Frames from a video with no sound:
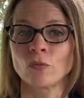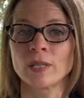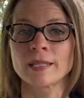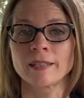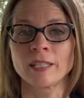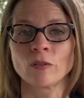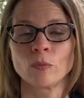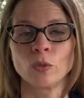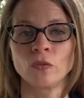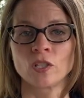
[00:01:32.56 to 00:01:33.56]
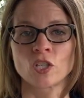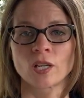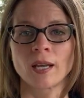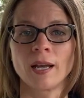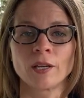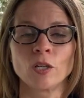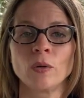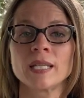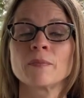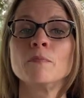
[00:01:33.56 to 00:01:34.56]
recently removed in Chicago,
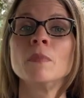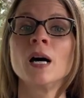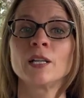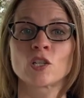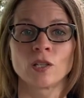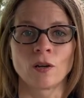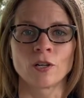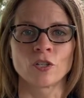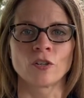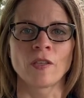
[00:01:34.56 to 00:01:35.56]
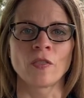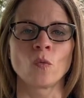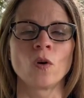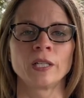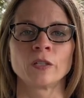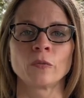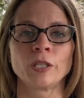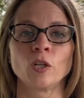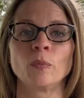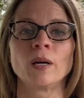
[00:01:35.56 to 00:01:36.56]
is much larger than the one in
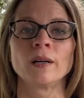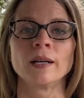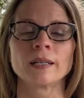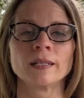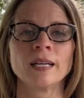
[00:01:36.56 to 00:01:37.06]
Arrigo Park.